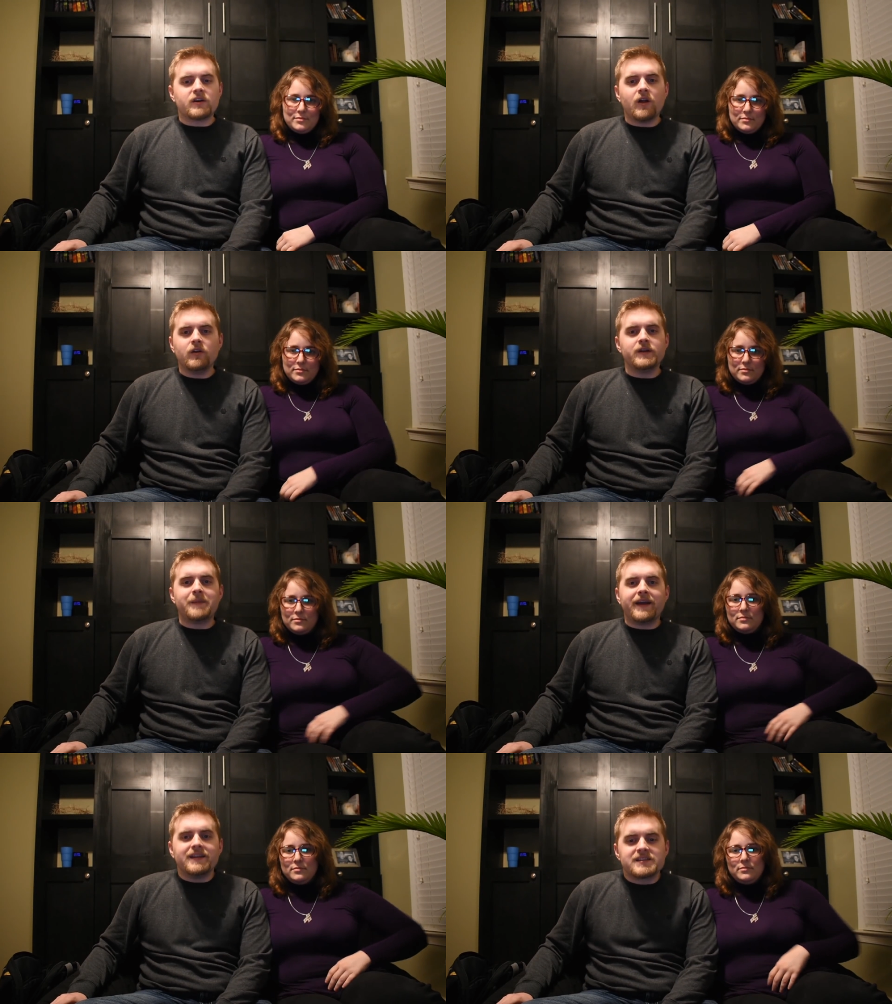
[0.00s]
Speaker 1: You're not only
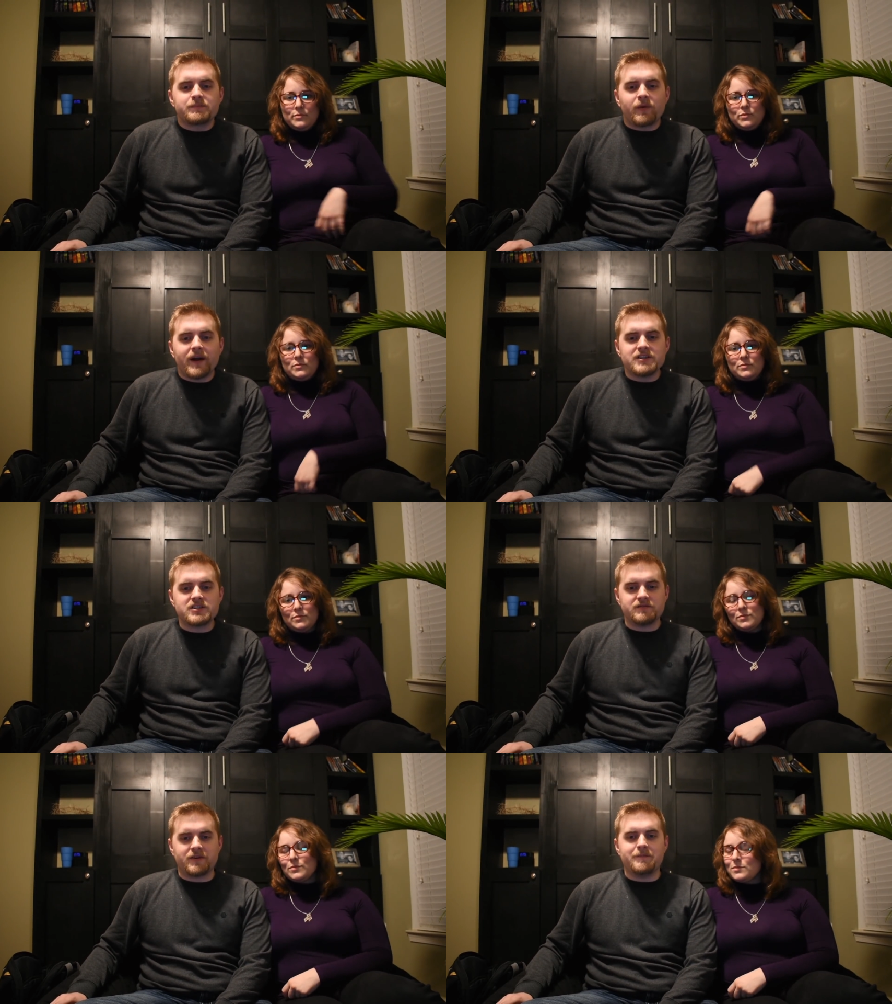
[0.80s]
my
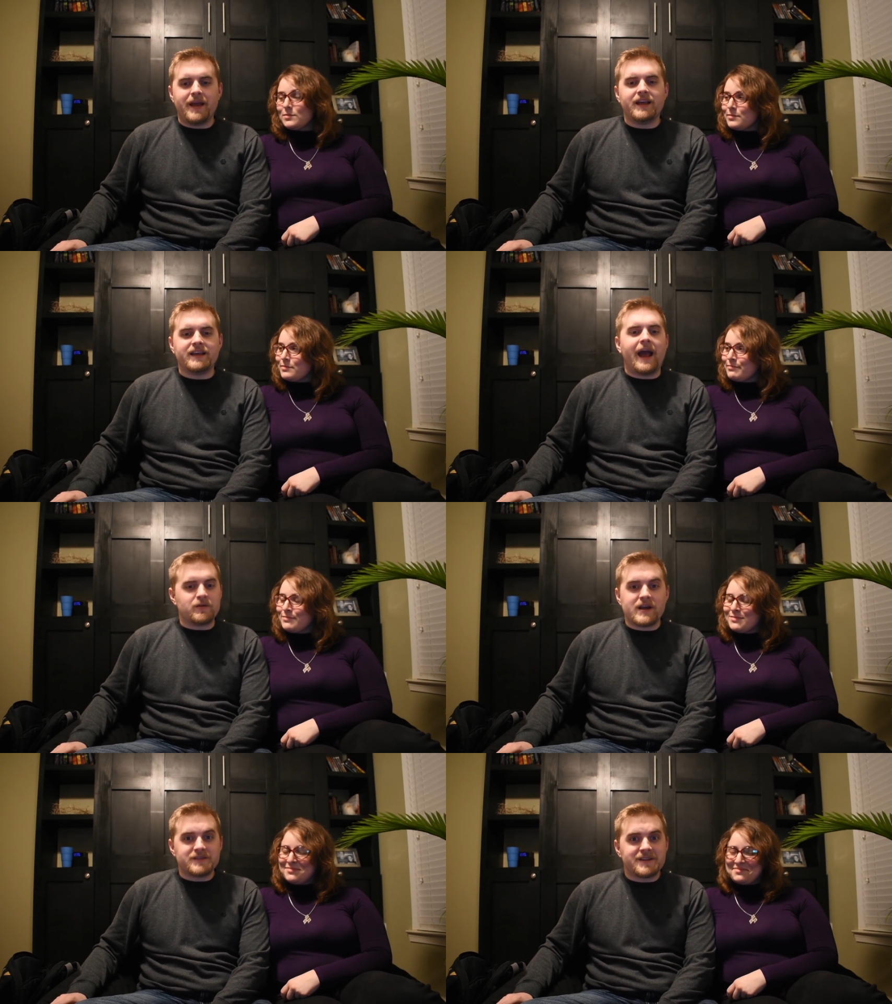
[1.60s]
inspiration for making
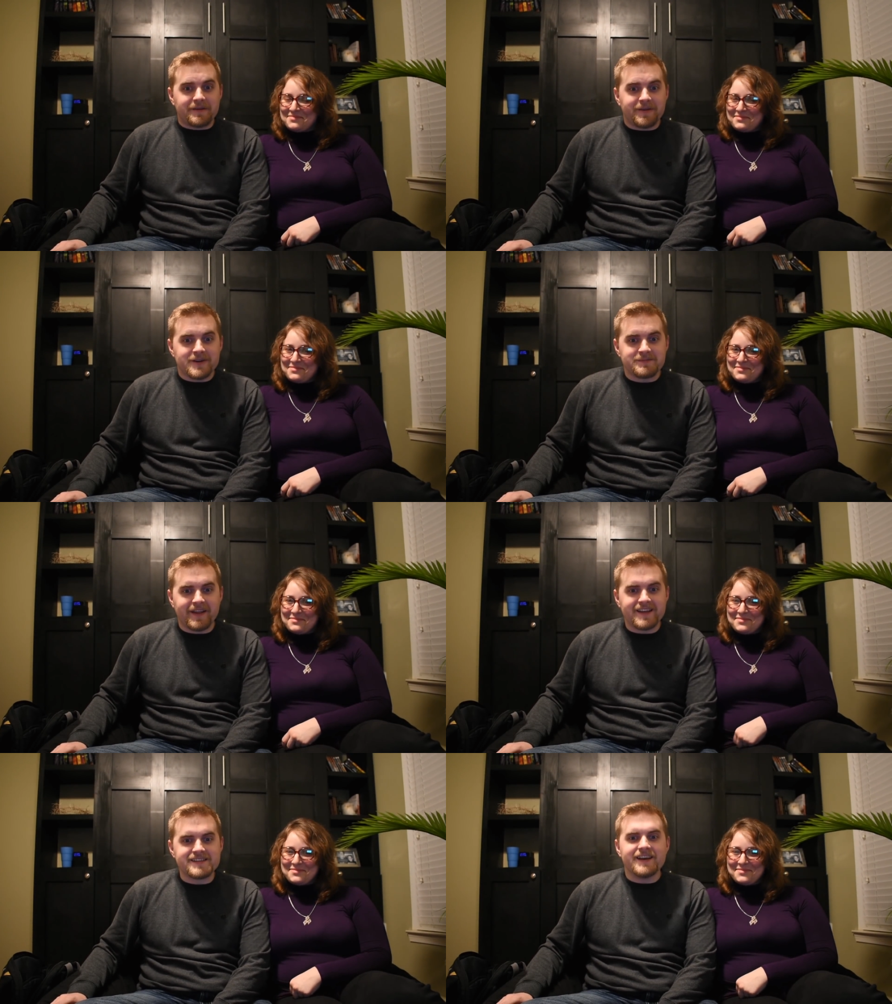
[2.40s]
countdowns in the first
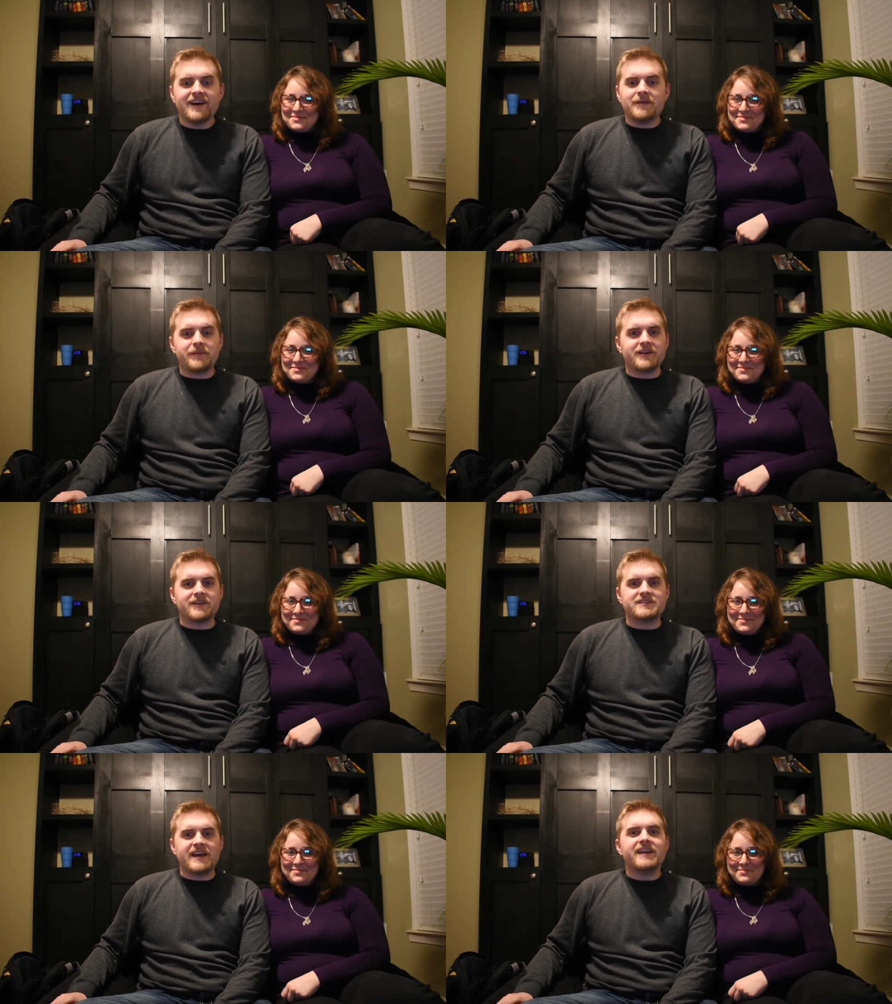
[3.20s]
place, but
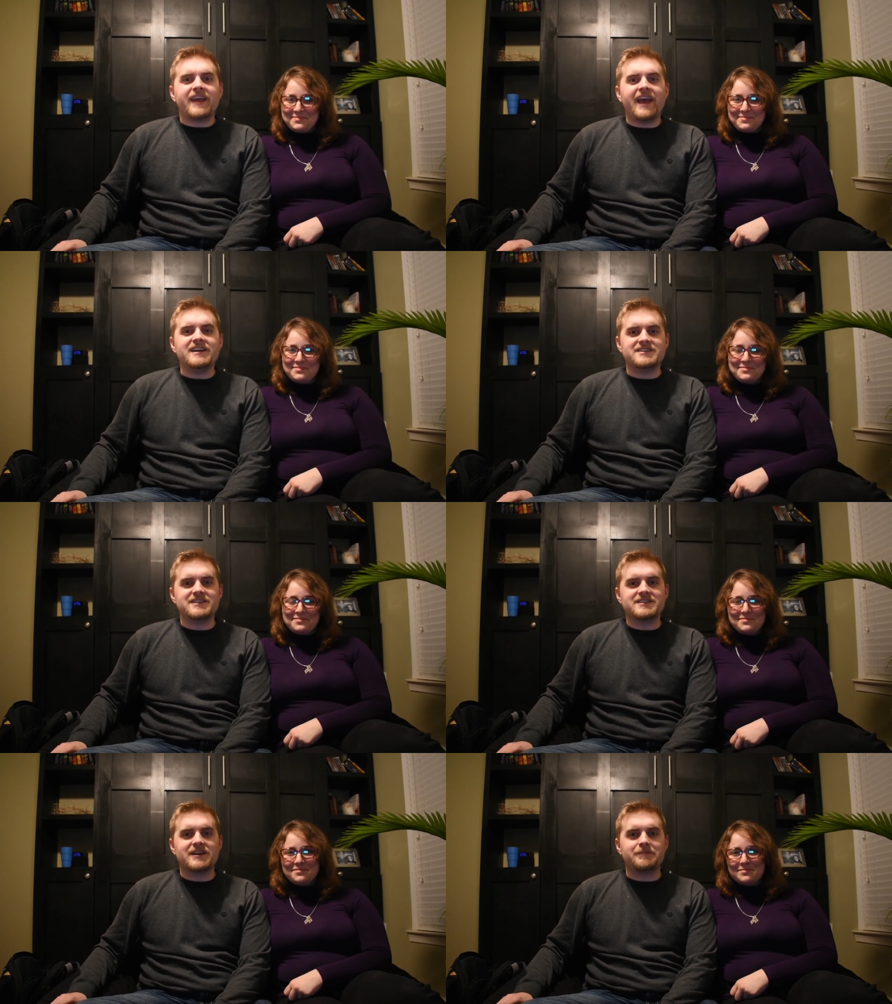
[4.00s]
your
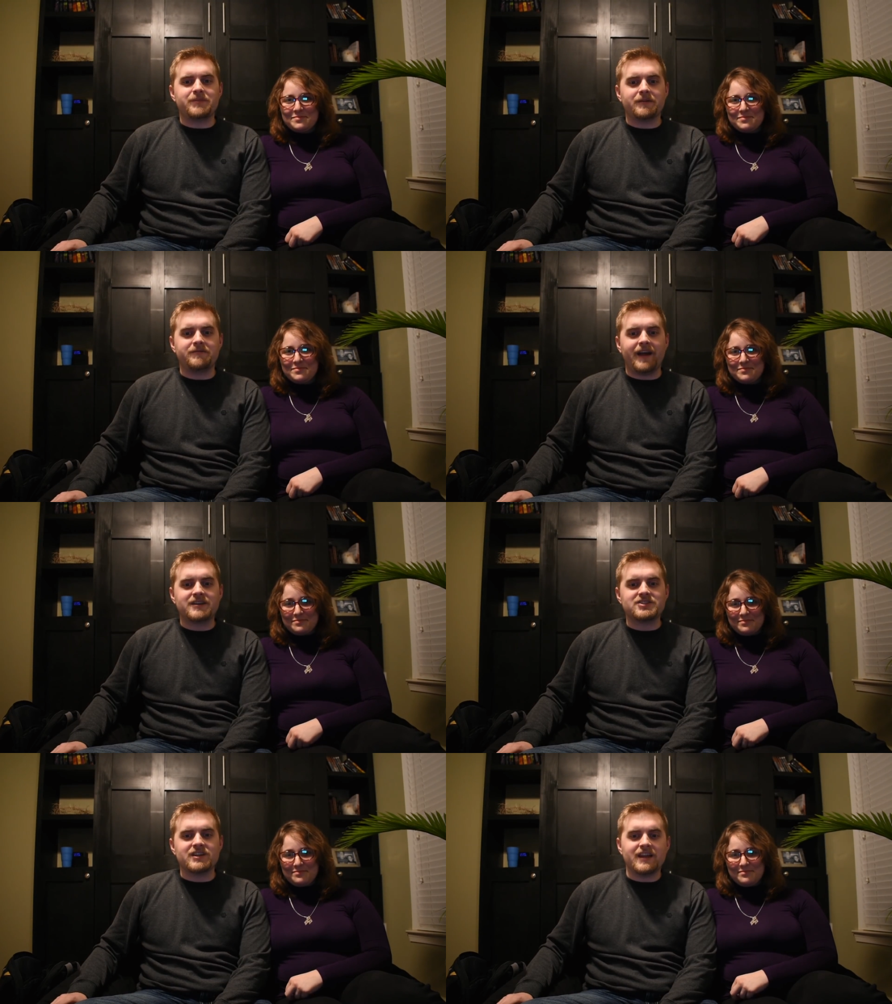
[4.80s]
dedication to
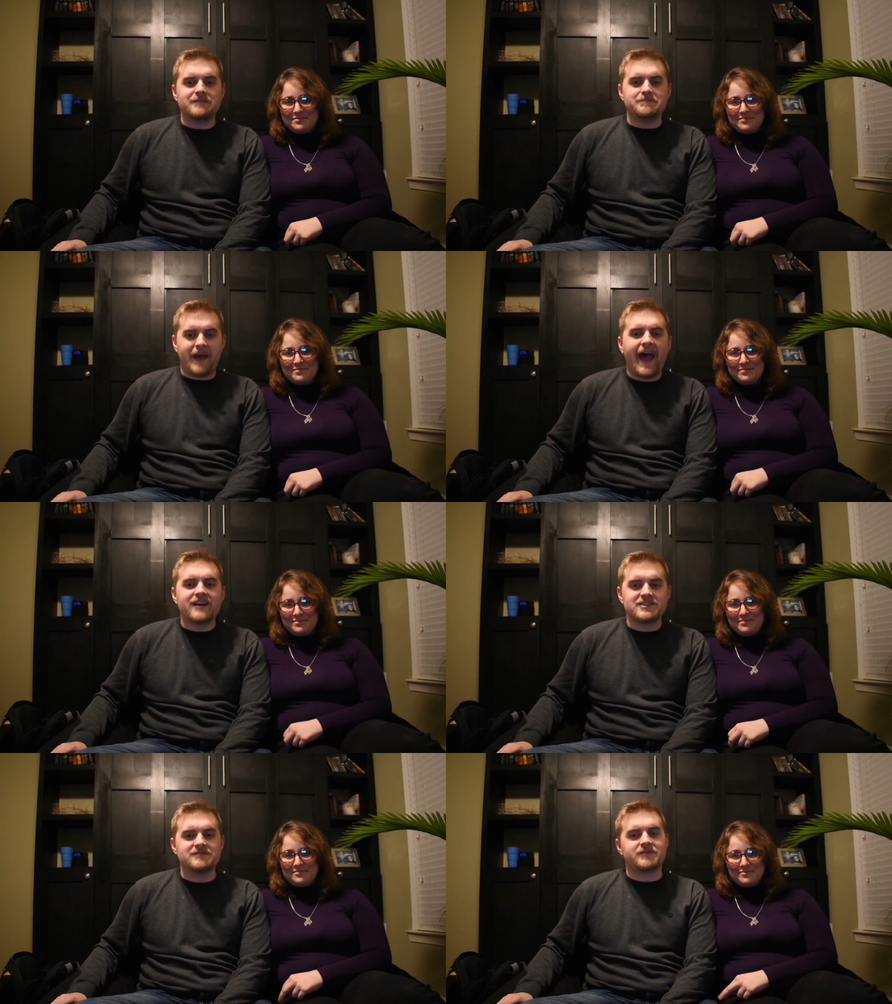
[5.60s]
perfection and
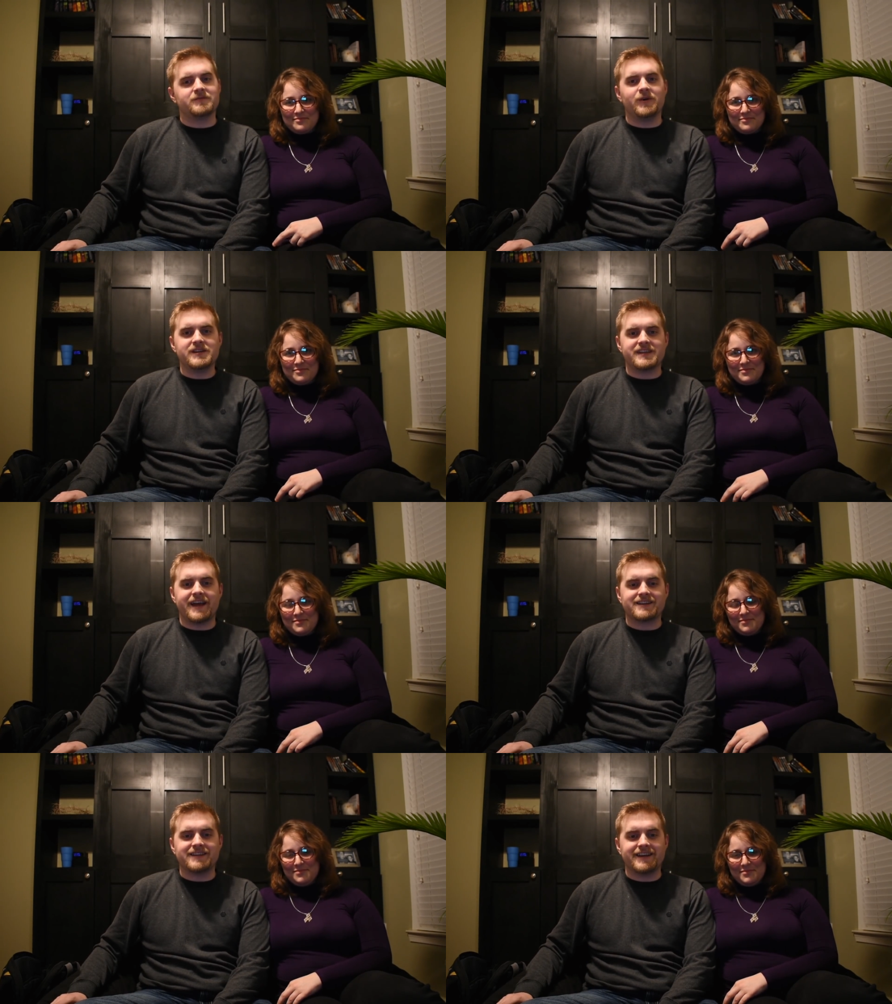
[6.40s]
passion for voice
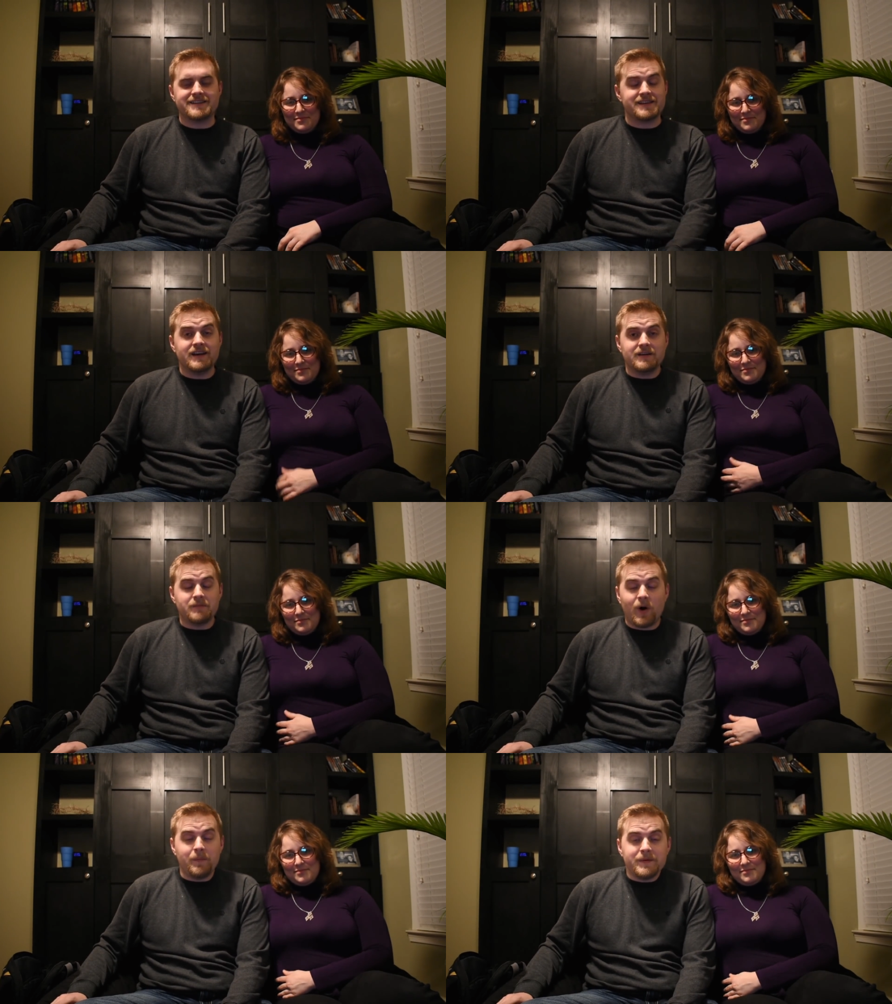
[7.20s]
acting has
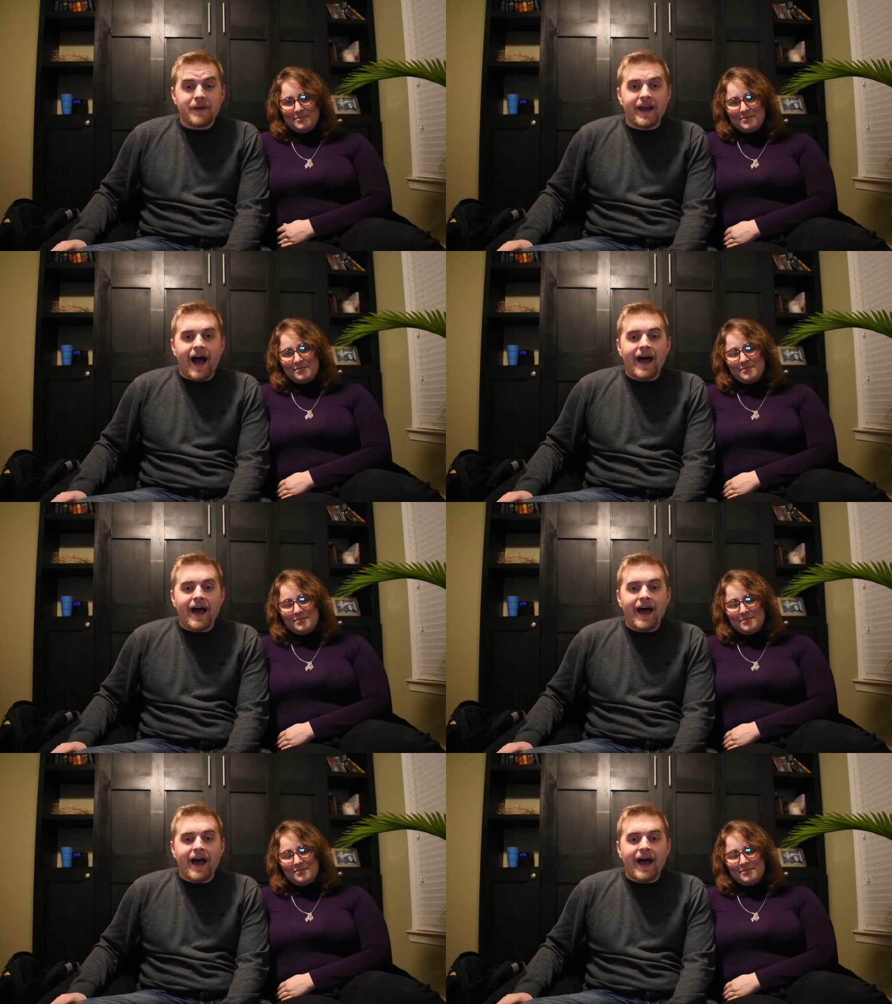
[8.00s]
opened my